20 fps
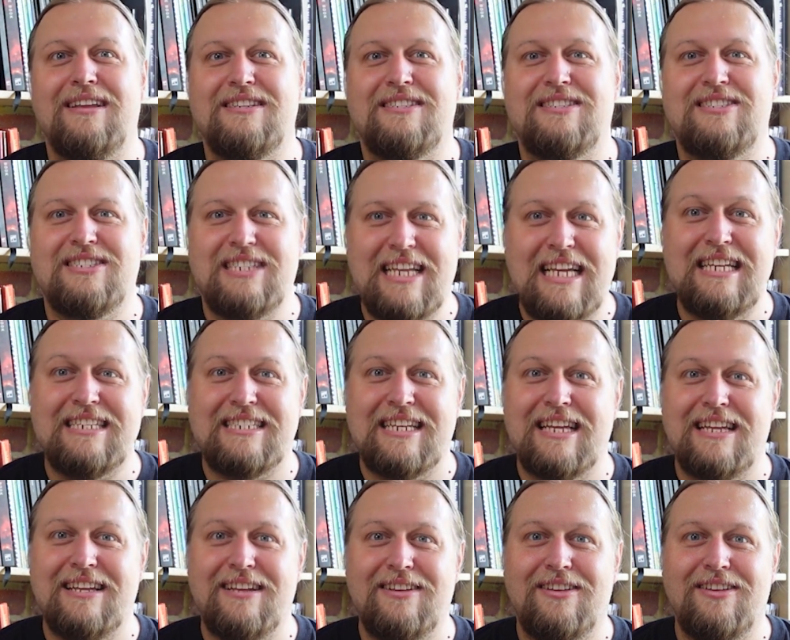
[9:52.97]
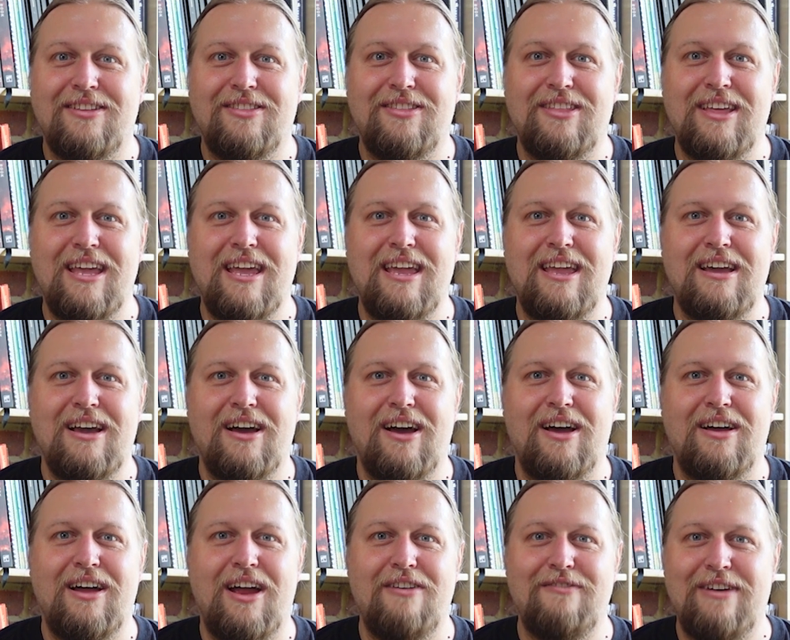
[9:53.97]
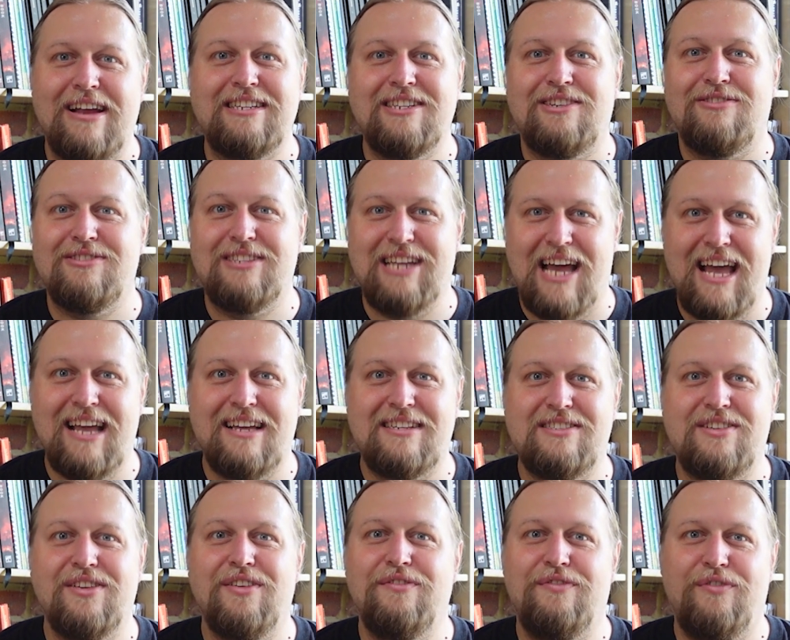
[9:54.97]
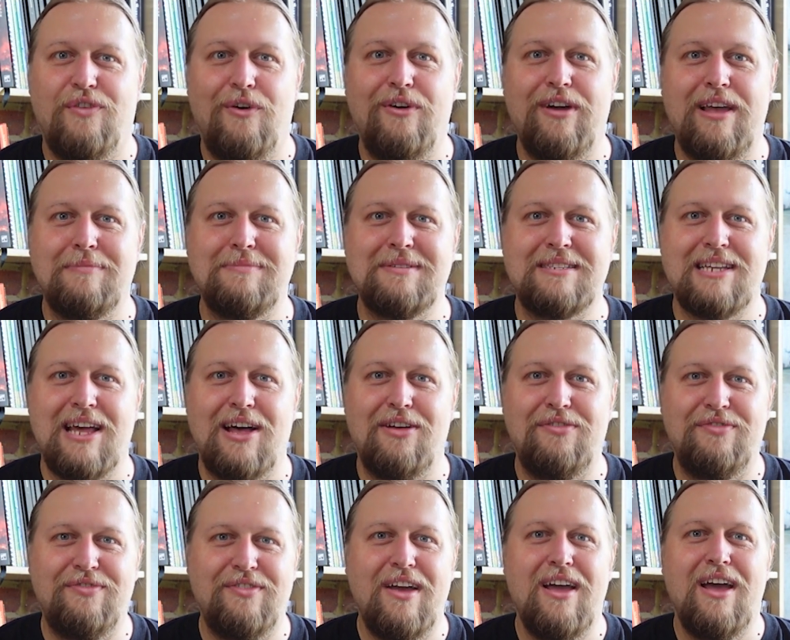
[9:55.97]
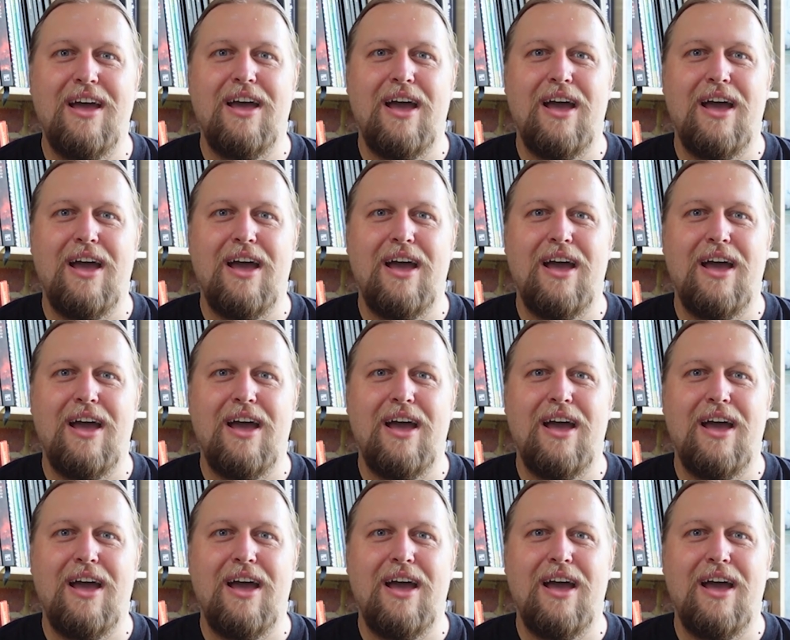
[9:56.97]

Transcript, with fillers: seizing the heretical text for himself,